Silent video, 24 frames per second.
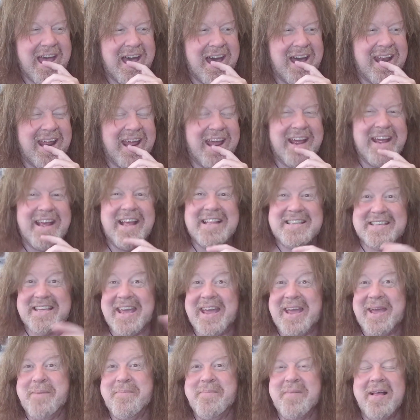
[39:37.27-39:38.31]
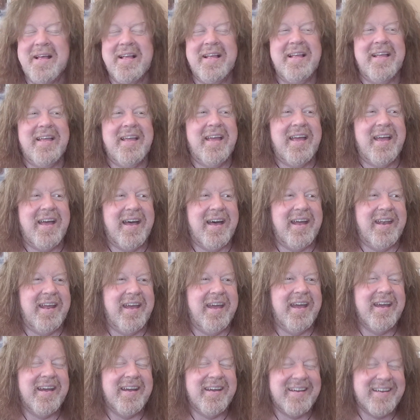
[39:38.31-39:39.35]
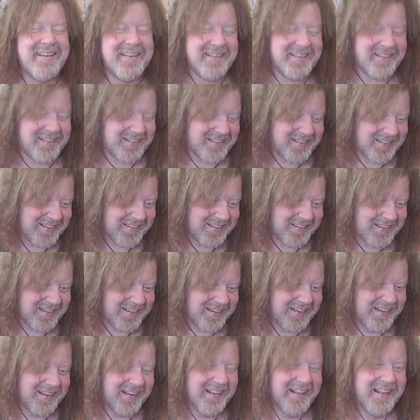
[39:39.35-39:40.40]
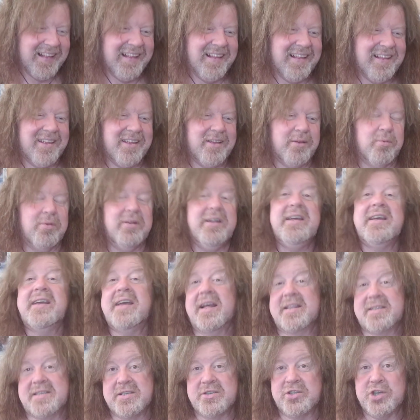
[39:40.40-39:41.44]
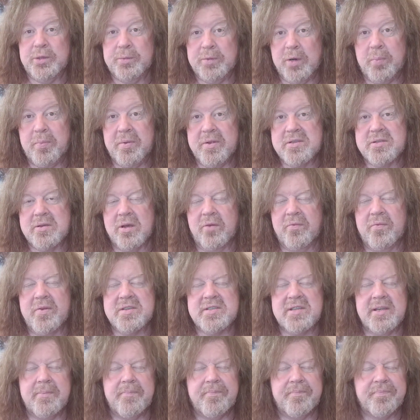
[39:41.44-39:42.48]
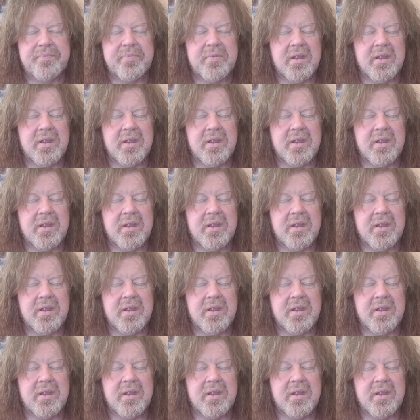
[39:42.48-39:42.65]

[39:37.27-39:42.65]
And it's him. And well, he gets his comeuppance, obviously.